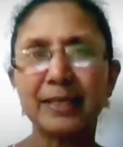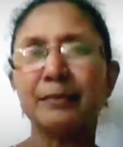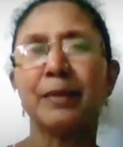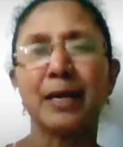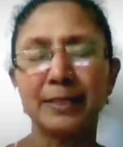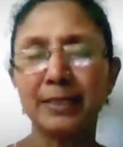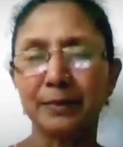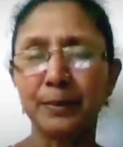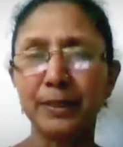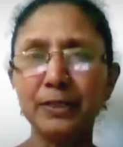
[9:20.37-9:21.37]
a
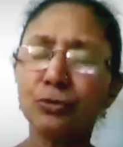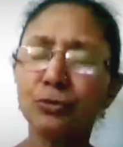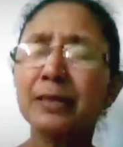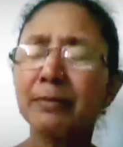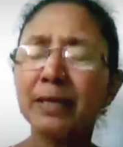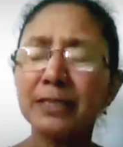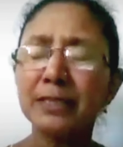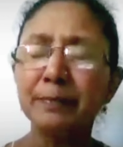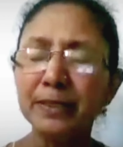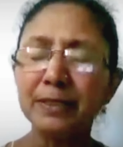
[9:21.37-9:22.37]
masterpiece, you raise a
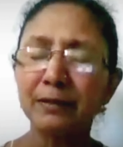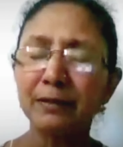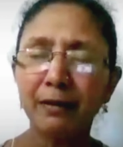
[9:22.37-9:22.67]
masterpiece.